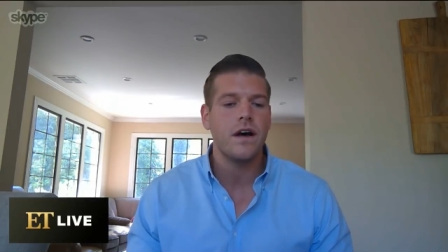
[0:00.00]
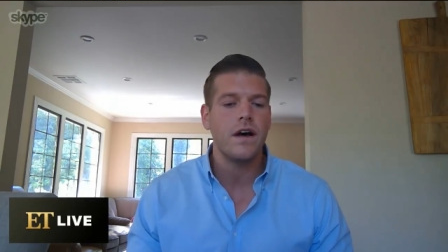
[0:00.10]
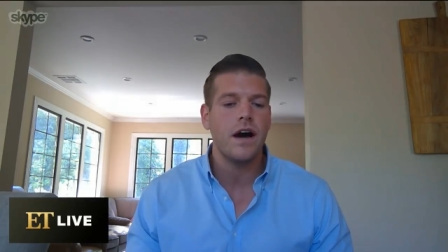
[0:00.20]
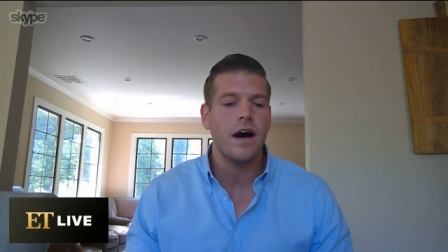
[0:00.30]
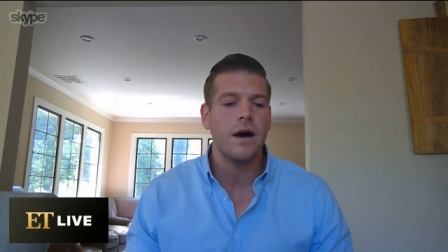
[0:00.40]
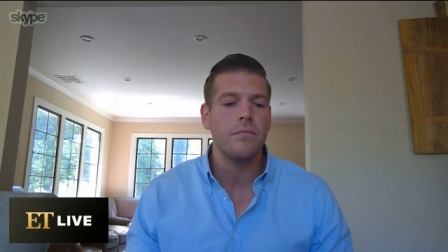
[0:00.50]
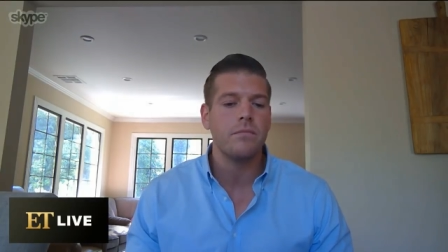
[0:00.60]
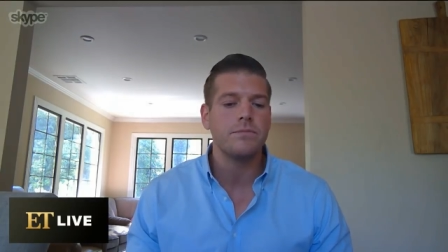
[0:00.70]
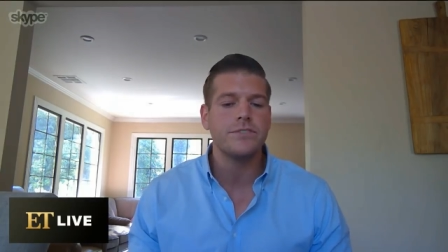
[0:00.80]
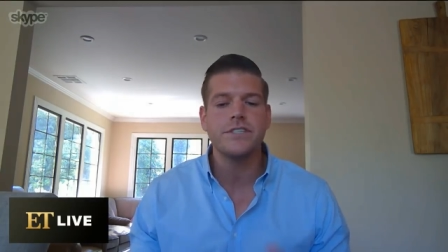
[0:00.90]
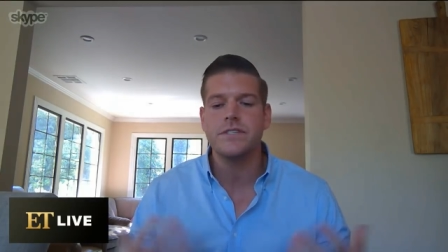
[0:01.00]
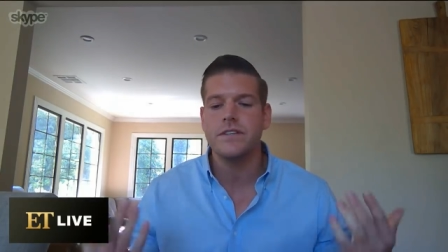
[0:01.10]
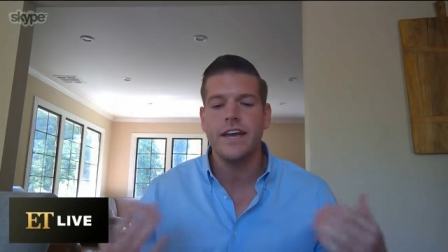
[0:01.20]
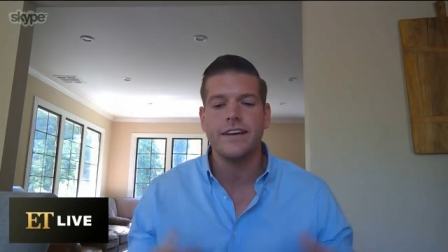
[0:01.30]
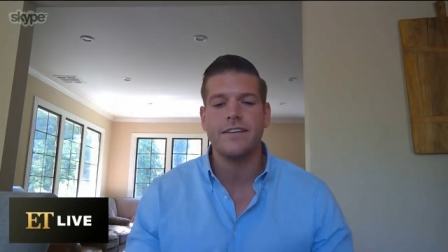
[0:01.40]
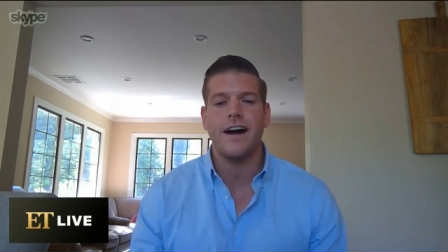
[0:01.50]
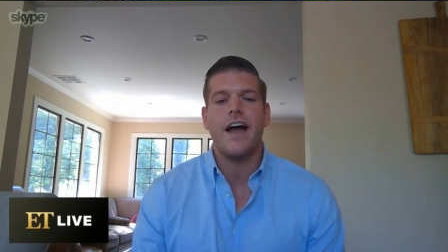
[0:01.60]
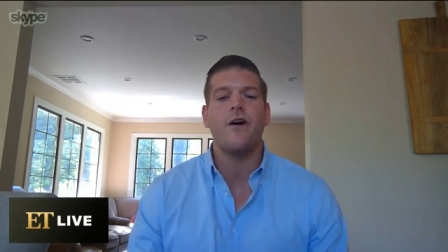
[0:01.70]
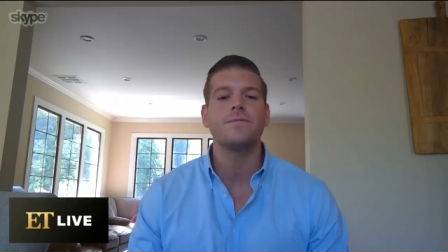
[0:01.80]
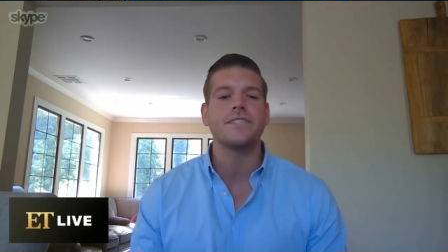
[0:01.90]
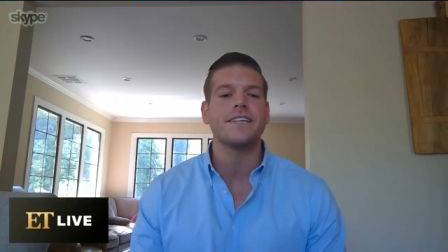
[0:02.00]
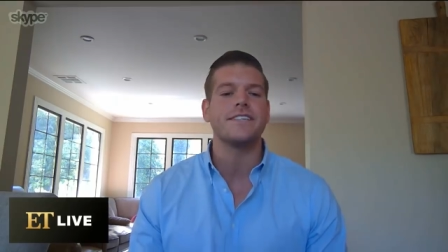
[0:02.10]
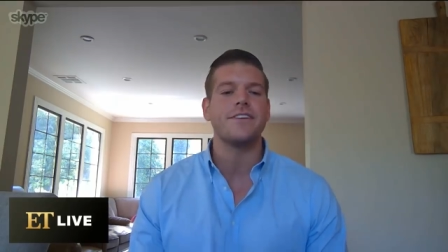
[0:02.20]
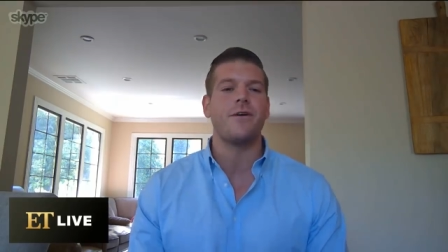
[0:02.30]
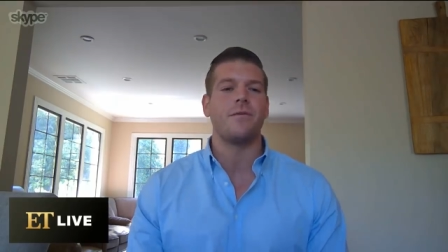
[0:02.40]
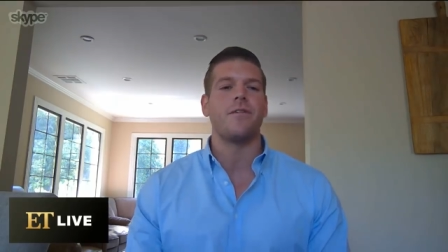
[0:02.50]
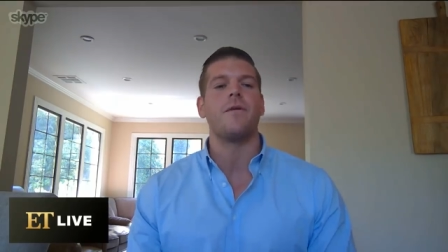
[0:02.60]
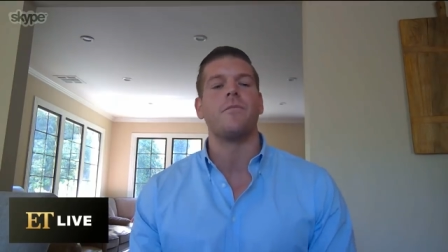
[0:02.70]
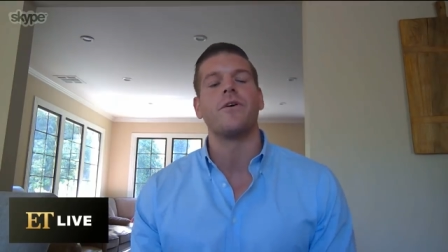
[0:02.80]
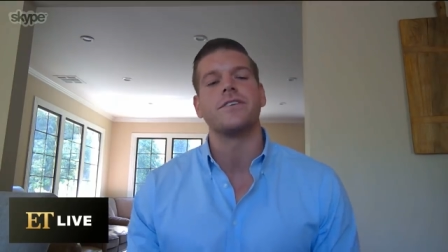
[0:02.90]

Um, just like, I hope to get to know him a lot more.